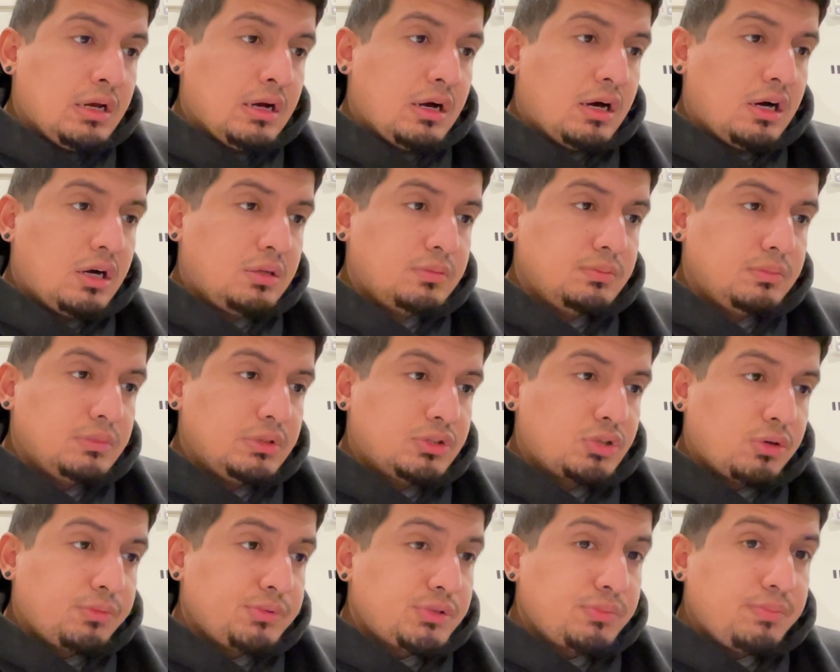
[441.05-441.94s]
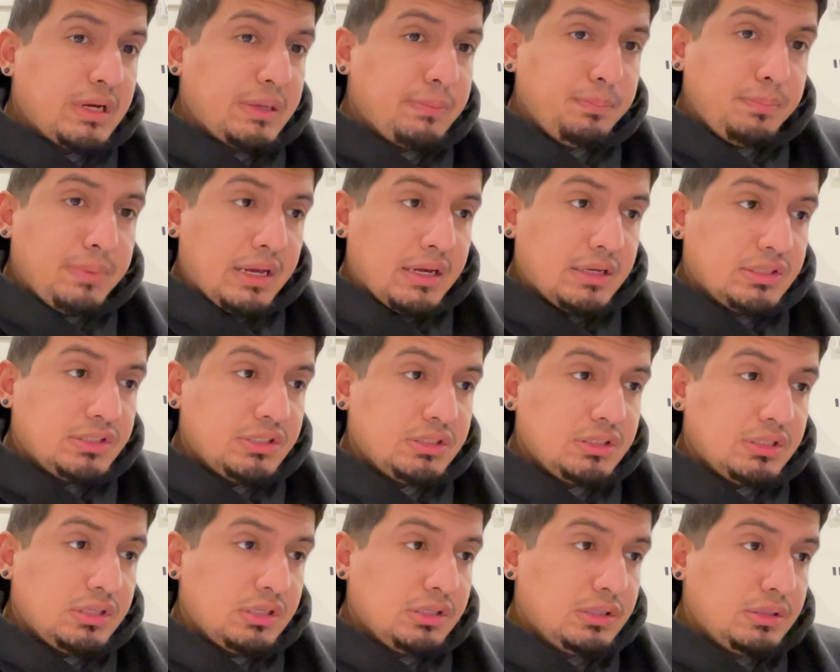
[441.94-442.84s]
In terms of my
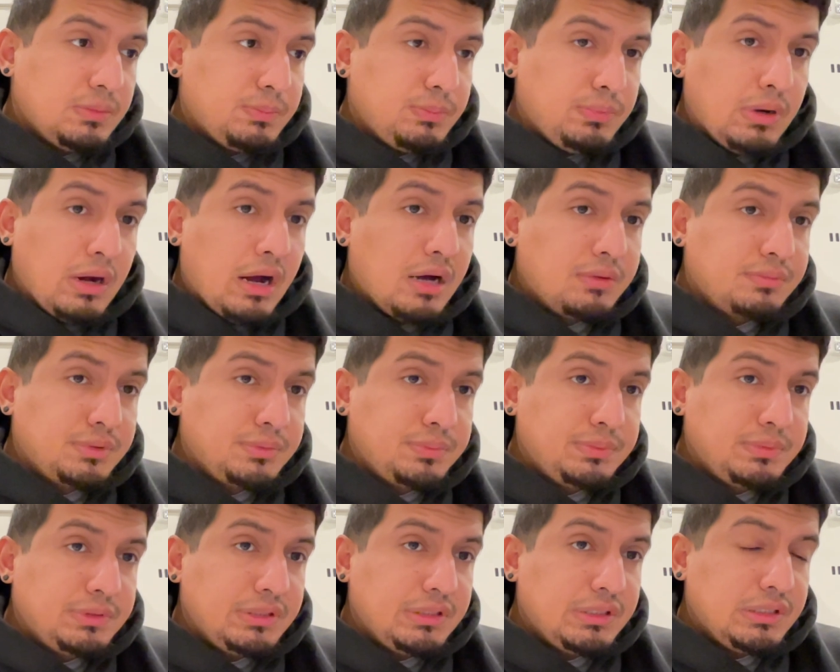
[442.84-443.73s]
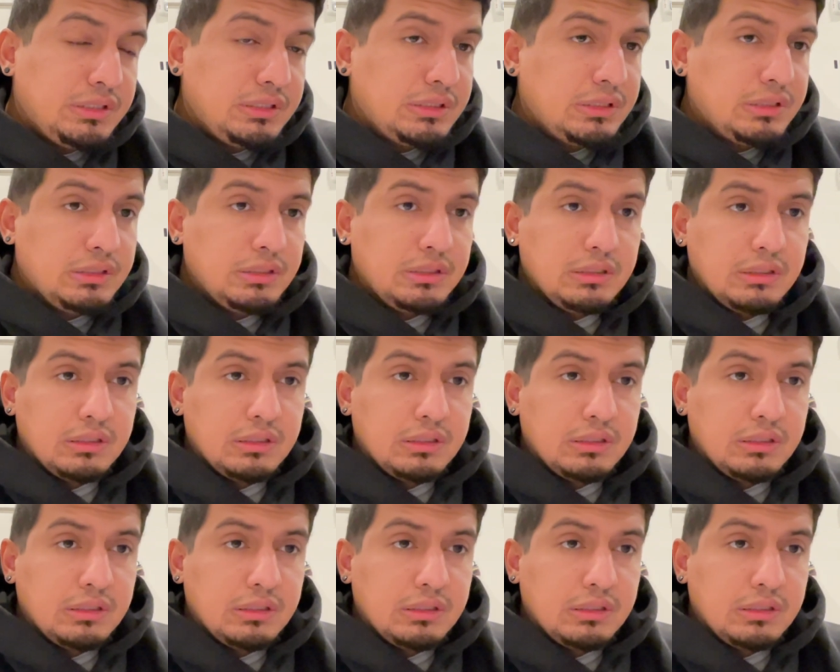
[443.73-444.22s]
best, probably